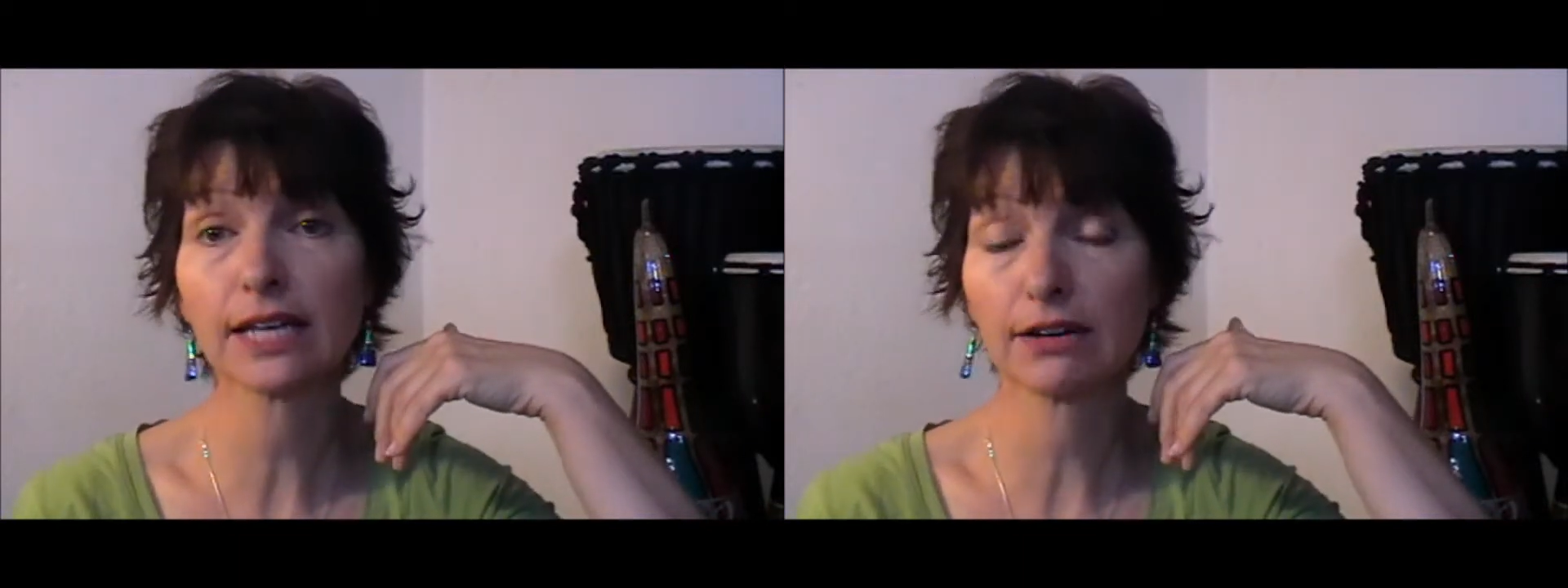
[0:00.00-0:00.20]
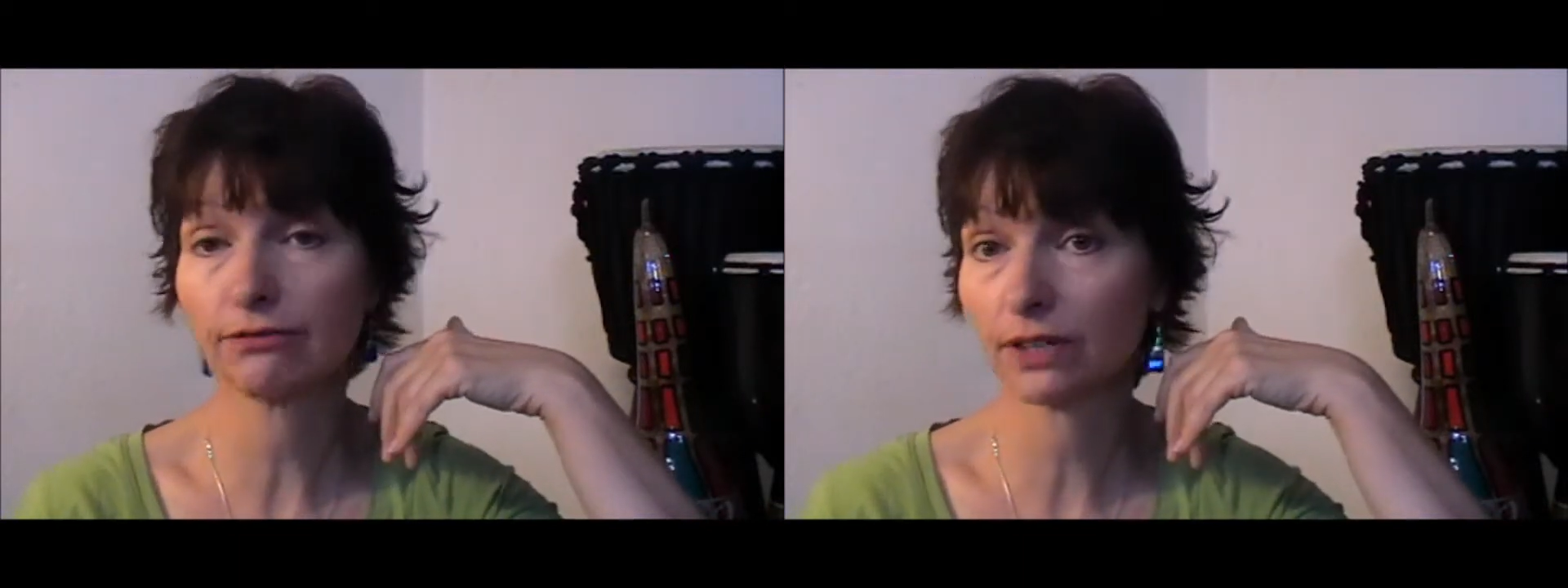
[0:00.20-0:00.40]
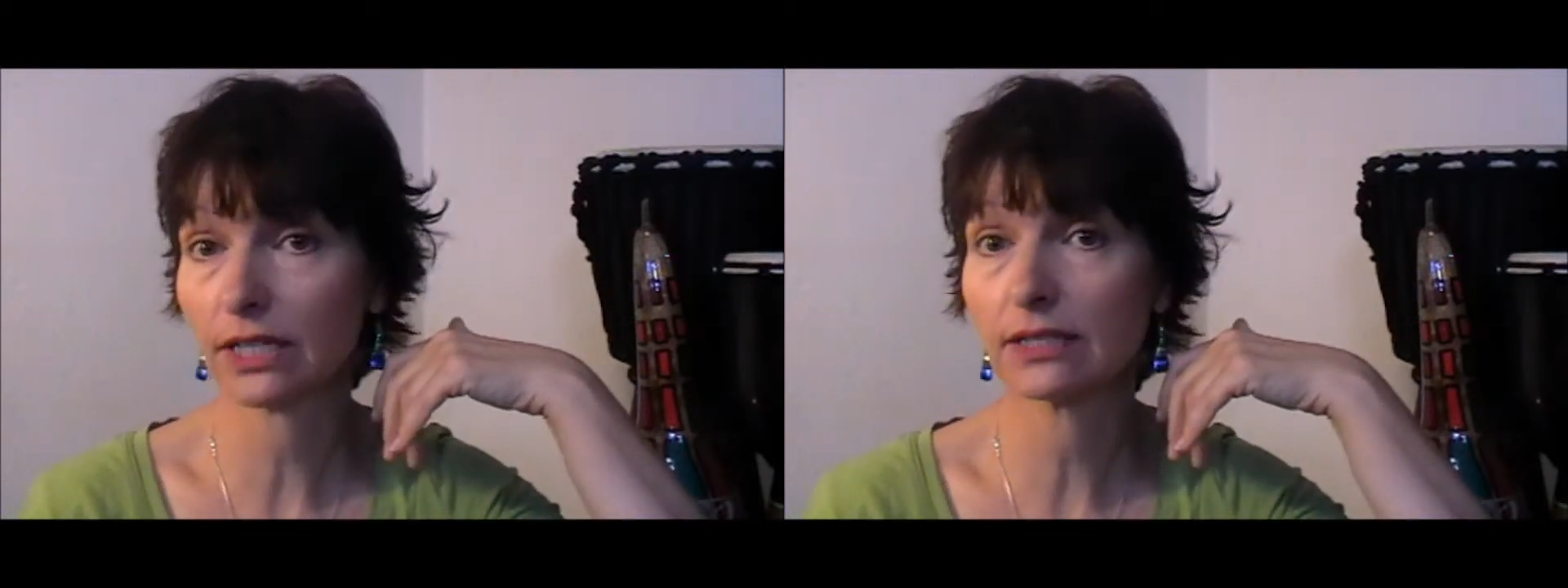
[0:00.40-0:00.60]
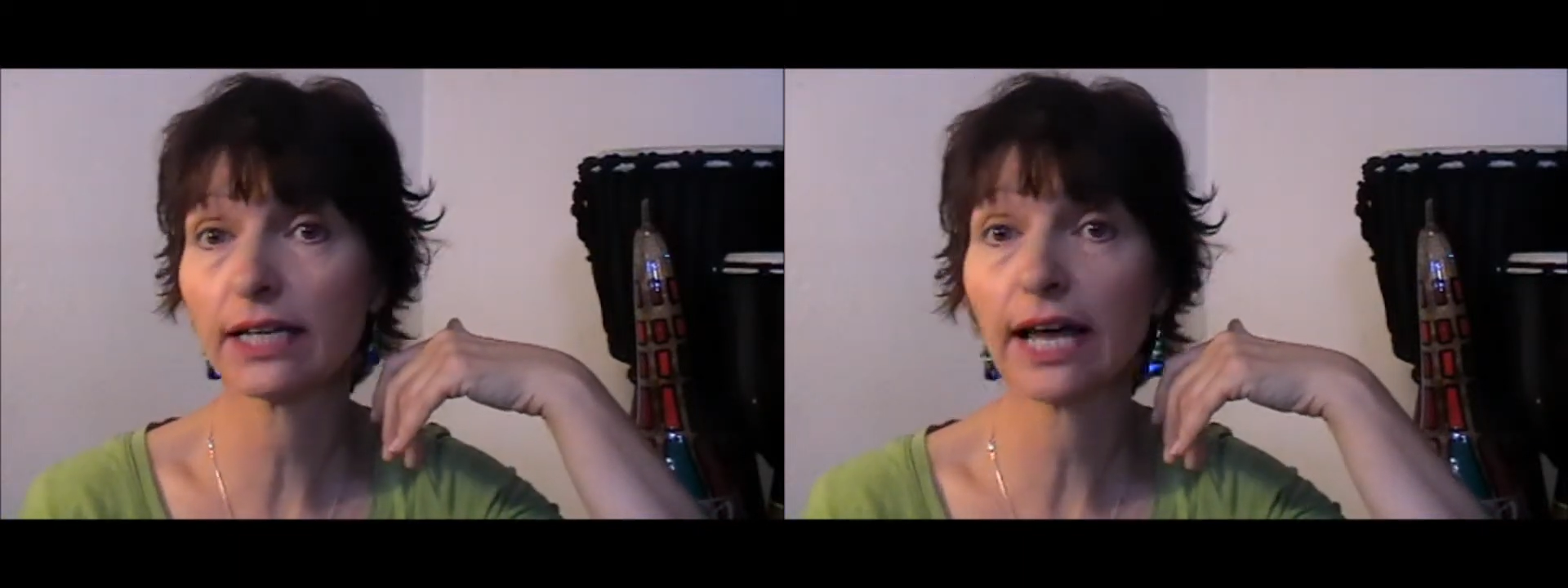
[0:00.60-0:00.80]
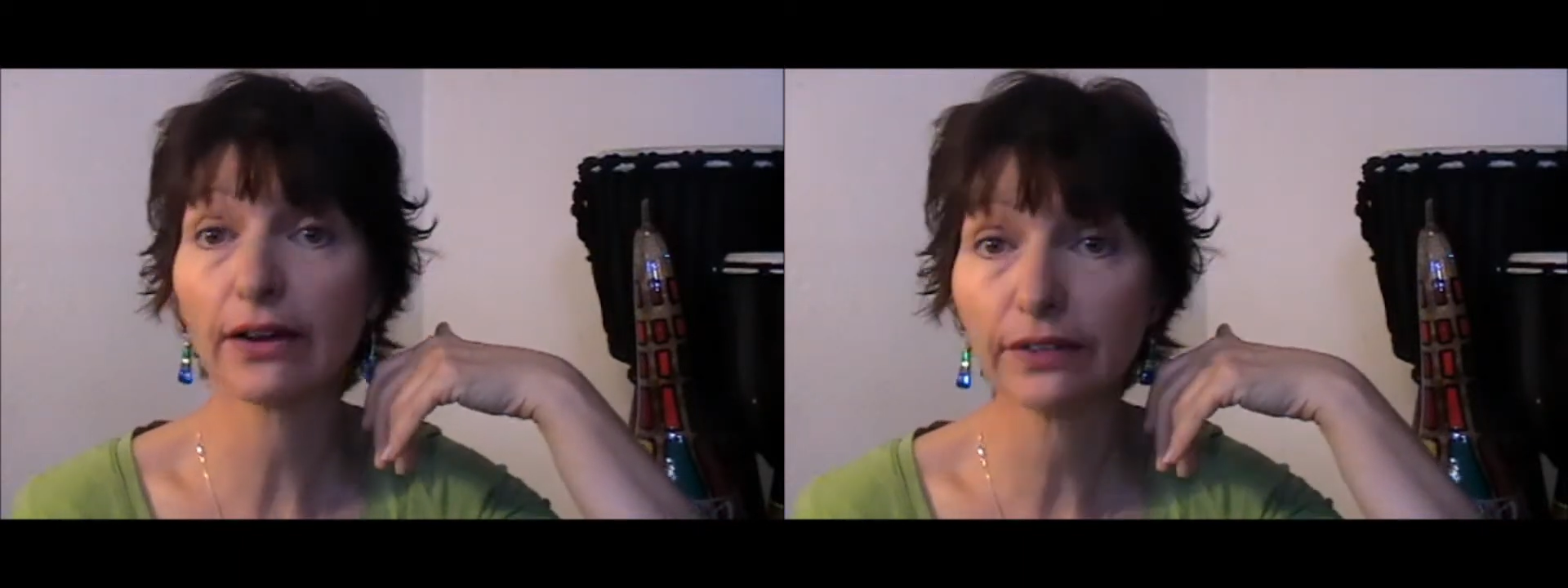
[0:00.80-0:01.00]
our fears
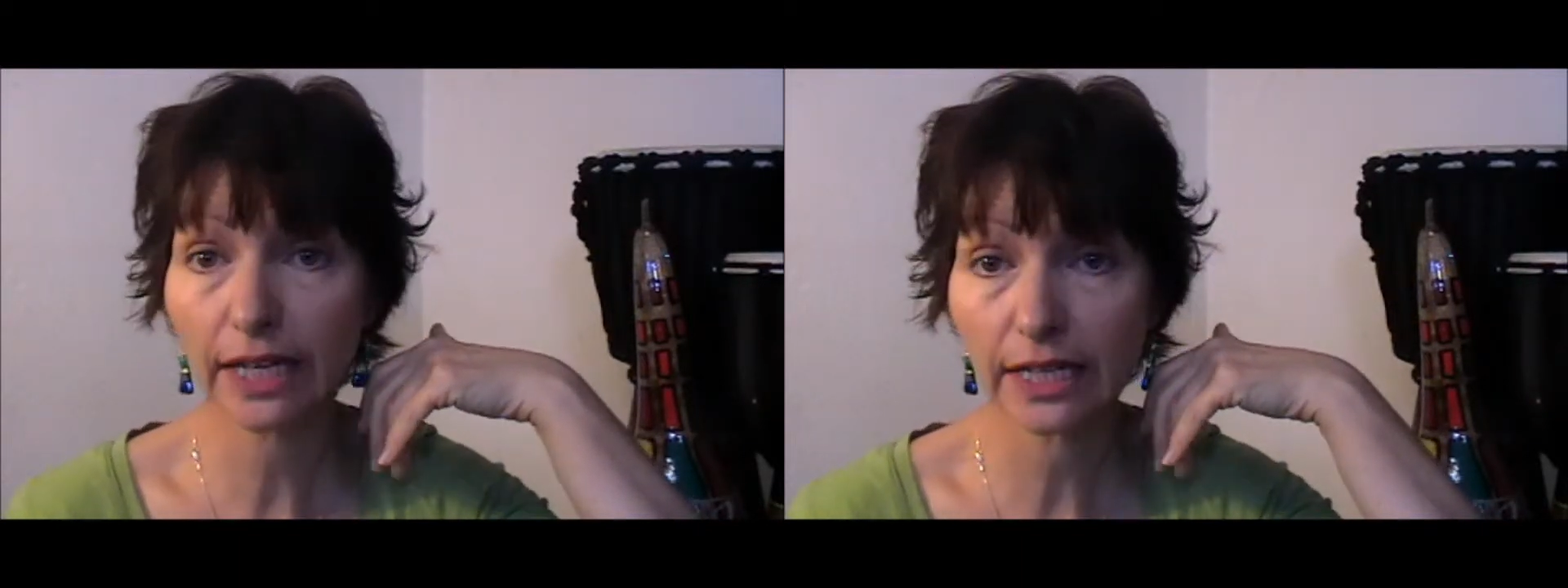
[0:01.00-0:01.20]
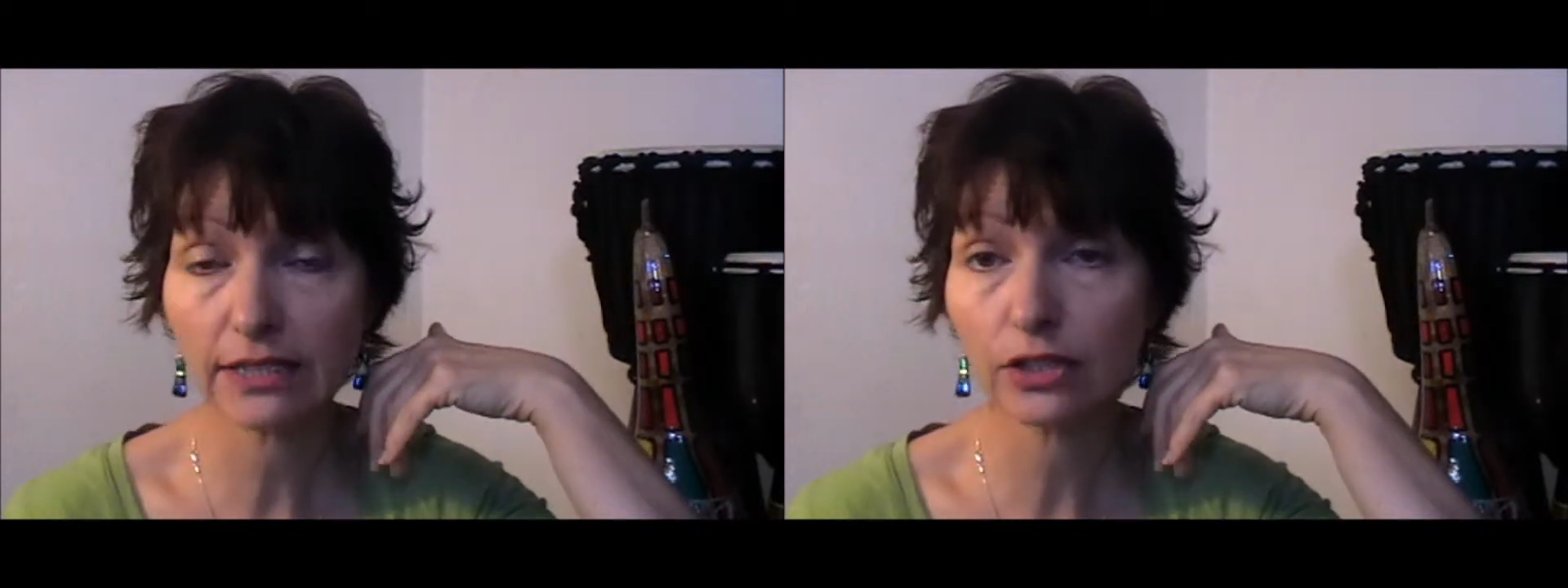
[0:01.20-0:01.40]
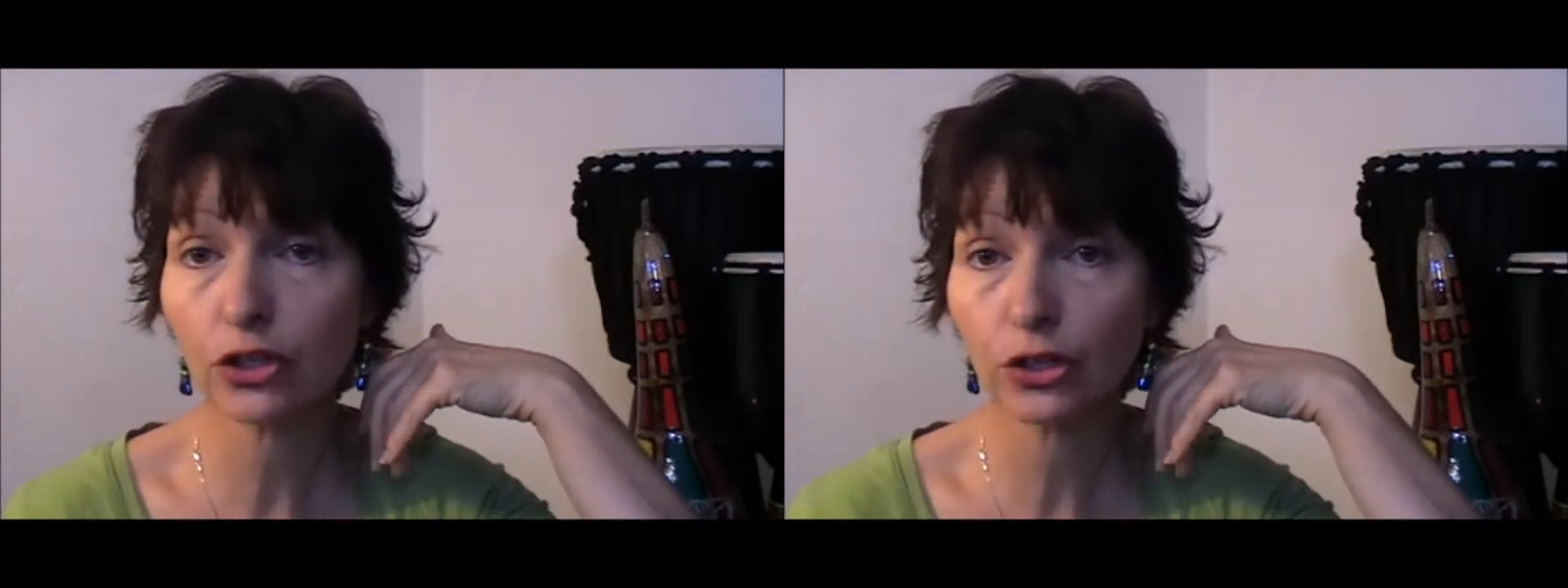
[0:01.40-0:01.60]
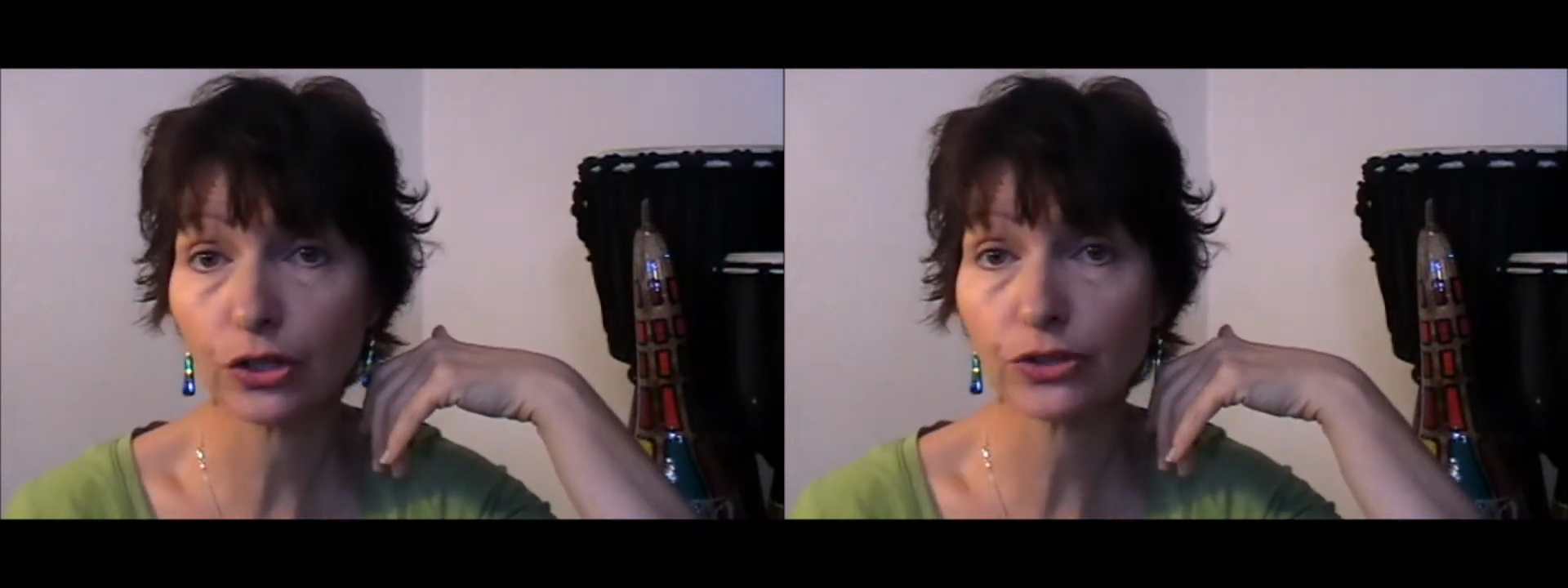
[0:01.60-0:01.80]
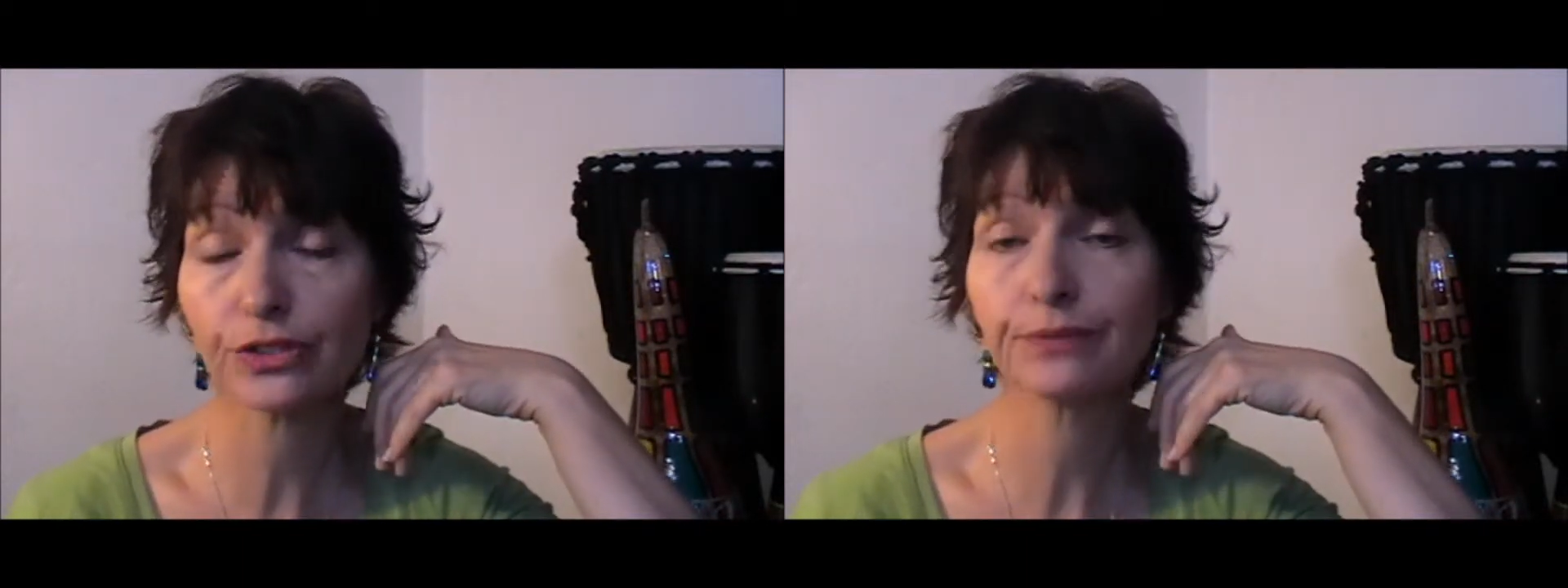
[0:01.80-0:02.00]
and our needs and
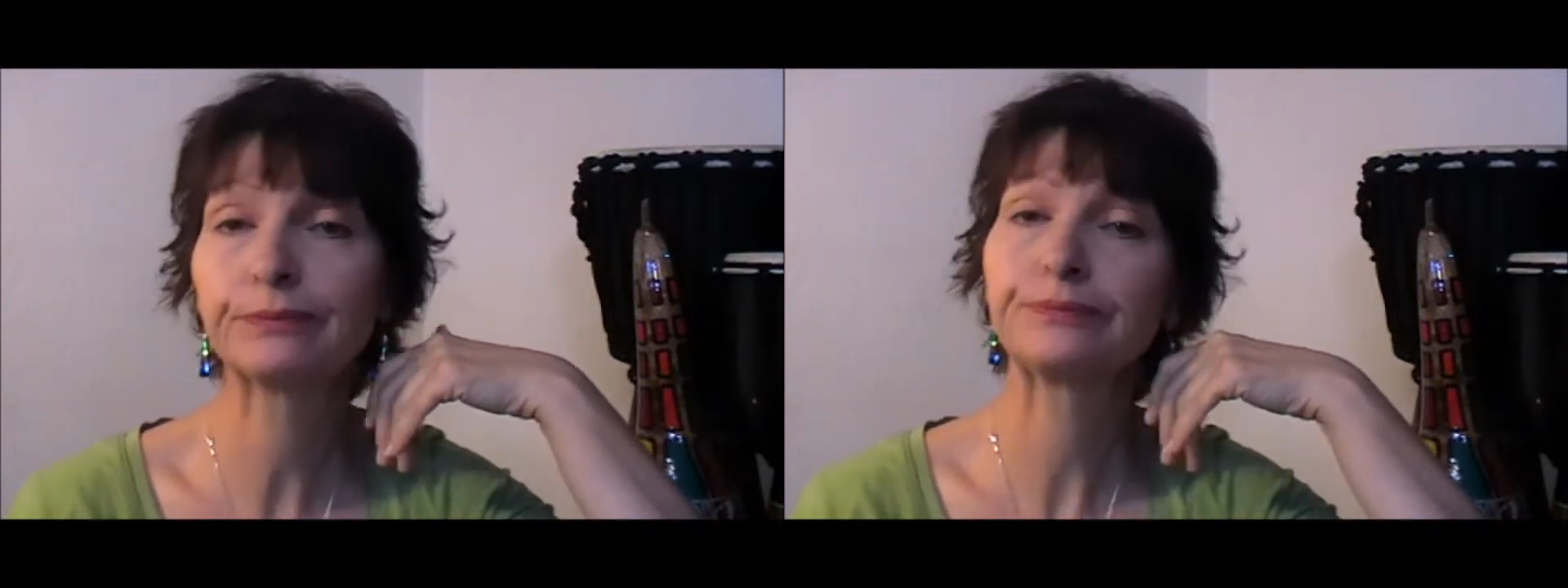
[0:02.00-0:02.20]
hurts.